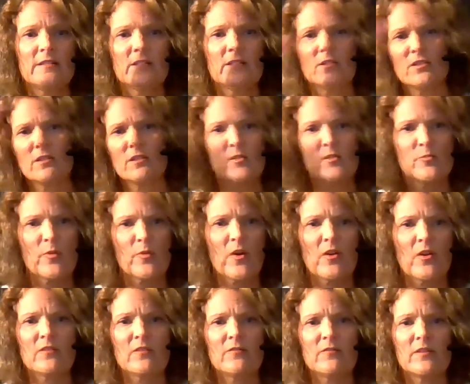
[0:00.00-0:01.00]
It's the
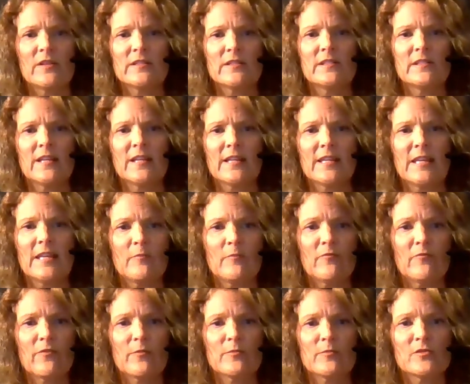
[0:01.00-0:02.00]
spark of us that came
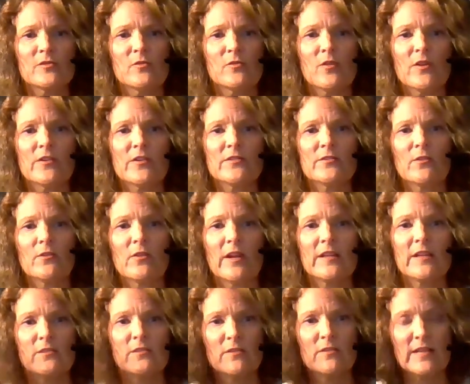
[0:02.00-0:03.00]
from Source.
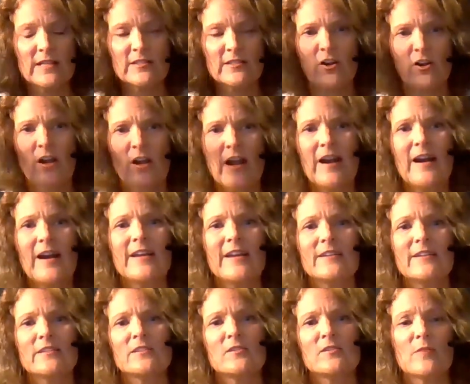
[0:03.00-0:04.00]
Okay, so that's our
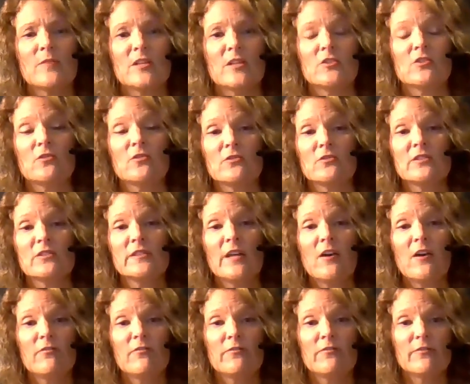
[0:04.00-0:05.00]
highest dimensional
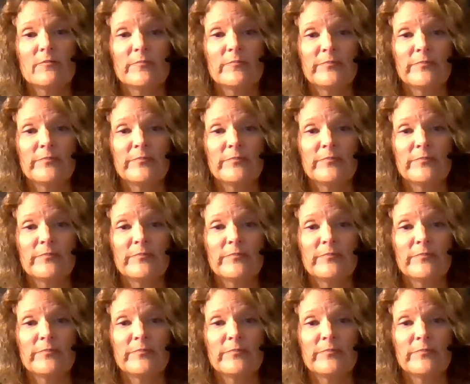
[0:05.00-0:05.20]
self.